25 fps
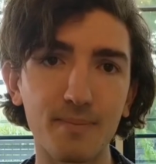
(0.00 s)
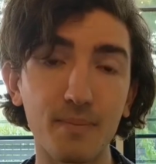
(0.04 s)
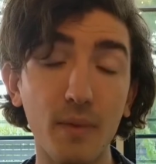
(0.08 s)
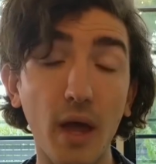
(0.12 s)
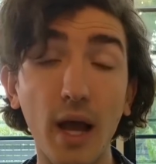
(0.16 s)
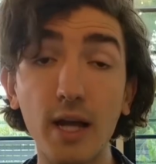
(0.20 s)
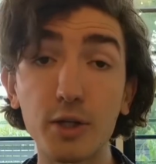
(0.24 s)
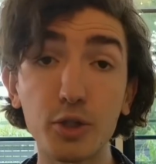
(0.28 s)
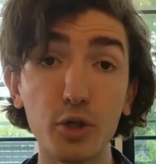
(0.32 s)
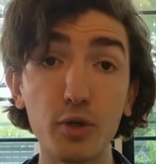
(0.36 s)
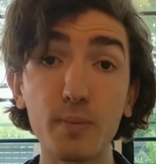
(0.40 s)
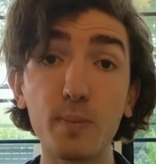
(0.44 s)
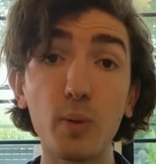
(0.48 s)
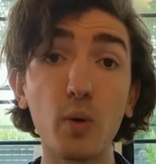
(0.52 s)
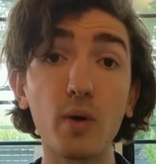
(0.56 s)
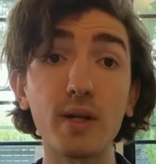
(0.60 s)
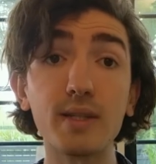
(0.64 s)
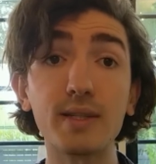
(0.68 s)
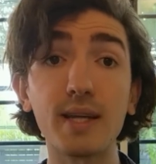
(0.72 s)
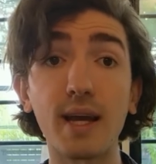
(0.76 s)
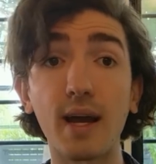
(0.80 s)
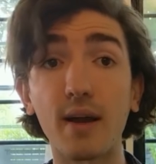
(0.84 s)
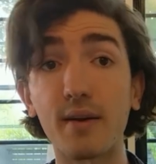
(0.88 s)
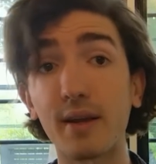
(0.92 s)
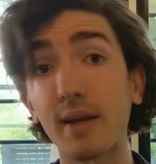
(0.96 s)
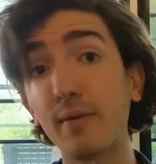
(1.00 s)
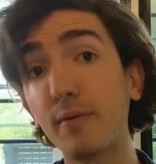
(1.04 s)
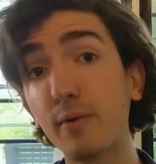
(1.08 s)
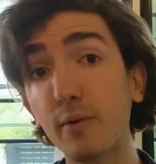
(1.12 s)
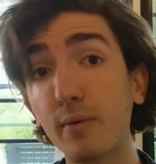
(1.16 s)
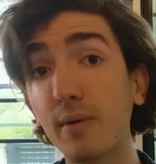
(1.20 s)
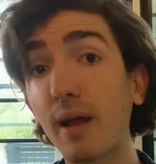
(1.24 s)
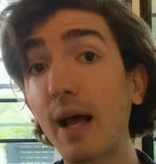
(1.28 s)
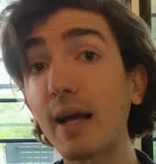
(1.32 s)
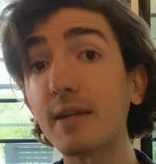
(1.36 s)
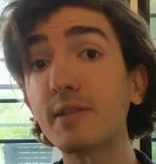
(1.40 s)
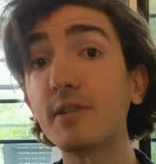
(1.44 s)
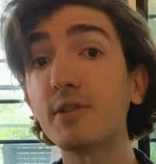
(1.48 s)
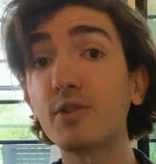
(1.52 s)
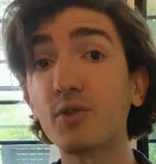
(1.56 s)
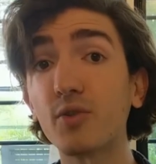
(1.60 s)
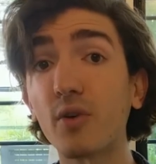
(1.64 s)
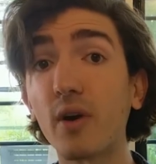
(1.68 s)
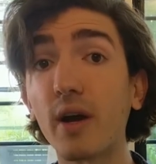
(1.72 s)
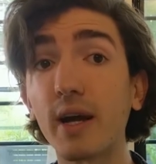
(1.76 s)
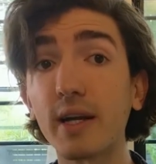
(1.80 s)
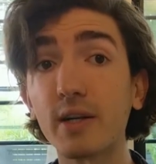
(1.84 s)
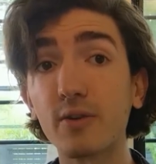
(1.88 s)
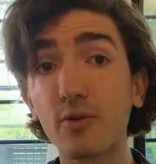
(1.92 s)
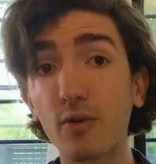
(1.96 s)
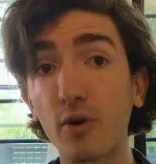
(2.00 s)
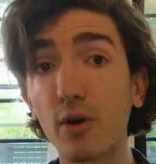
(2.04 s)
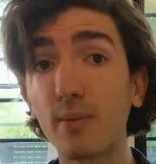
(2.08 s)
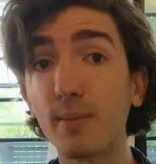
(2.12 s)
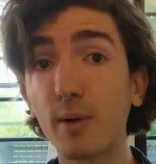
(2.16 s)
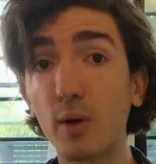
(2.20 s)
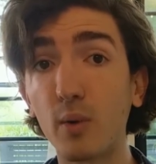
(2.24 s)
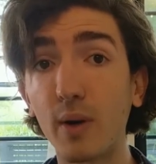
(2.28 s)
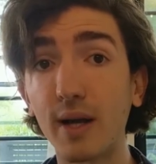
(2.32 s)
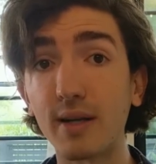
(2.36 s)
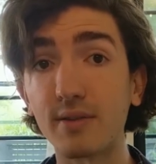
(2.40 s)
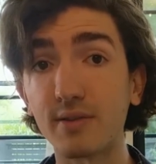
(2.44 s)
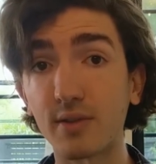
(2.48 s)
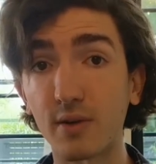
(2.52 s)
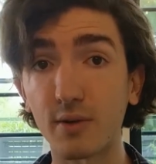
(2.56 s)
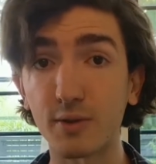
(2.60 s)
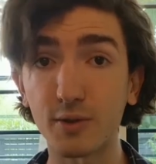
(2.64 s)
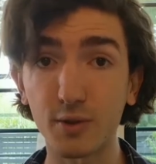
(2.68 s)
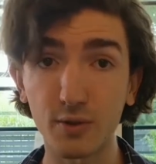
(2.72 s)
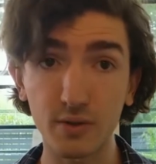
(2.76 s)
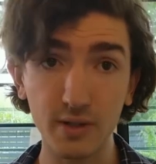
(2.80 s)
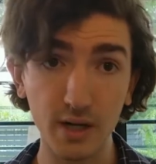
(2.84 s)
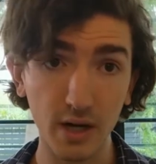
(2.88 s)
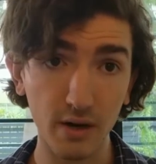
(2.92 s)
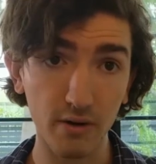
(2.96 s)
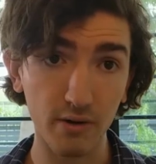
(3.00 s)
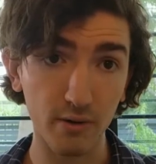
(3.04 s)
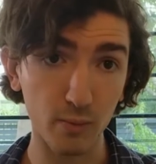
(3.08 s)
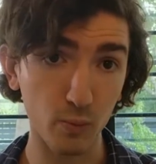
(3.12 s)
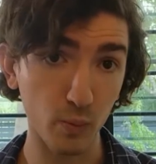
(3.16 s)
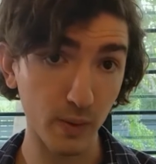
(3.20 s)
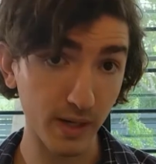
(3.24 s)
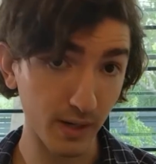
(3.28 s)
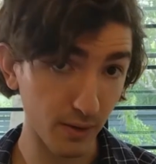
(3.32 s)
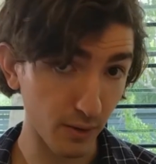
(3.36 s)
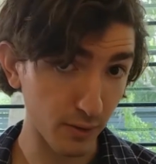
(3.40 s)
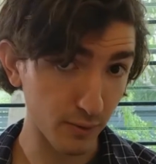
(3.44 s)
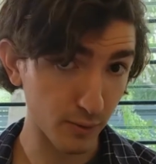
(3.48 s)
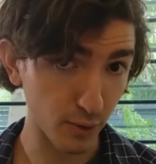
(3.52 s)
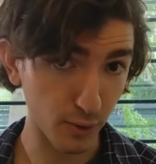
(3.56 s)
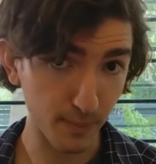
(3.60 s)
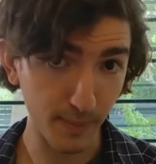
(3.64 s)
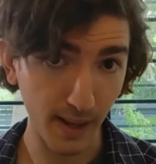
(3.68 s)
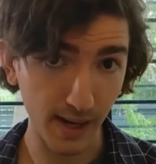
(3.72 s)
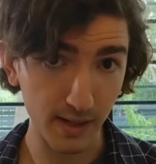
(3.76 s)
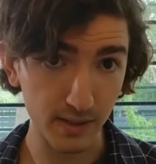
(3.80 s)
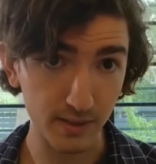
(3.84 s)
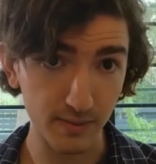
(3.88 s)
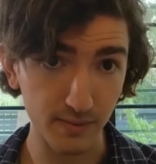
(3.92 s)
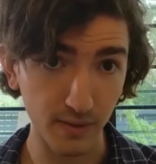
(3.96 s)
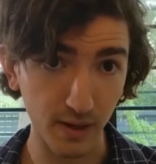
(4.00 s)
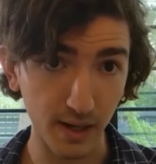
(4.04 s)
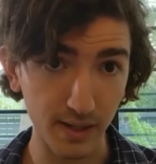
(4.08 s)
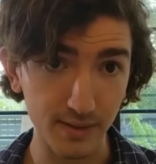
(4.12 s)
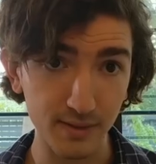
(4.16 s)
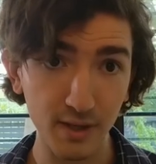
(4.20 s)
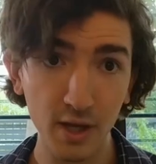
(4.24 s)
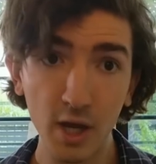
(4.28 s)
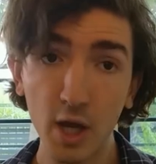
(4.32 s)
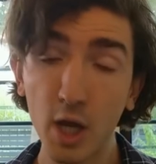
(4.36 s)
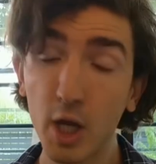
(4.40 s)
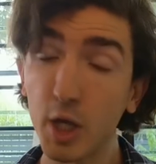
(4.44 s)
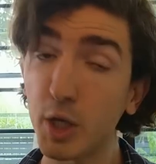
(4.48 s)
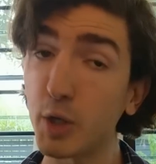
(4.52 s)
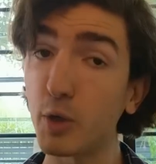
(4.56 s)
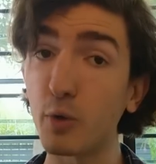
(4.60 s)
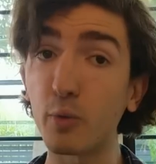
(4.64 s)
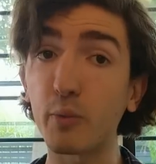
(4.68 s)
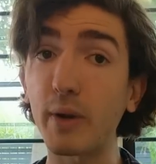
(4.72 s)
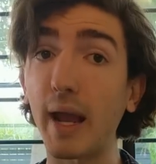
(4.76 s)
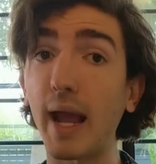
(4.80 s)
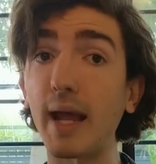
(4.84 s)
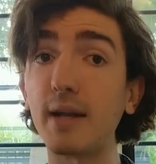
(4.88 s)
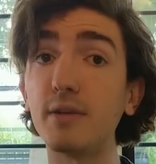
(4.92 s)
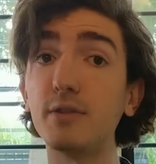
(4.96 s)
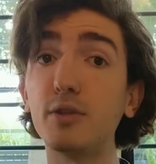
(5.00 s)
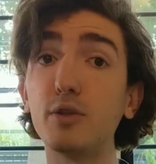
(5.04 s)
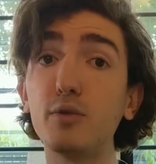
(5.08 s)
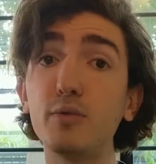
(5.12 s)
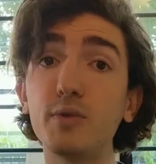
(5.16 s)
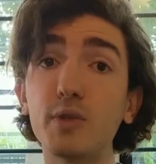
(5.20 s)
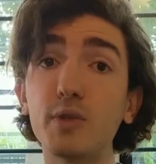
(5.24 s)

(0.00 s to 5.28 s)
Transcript: I should point out, if you'd like to try Chrome OS on your current Windows or Mac device, you can do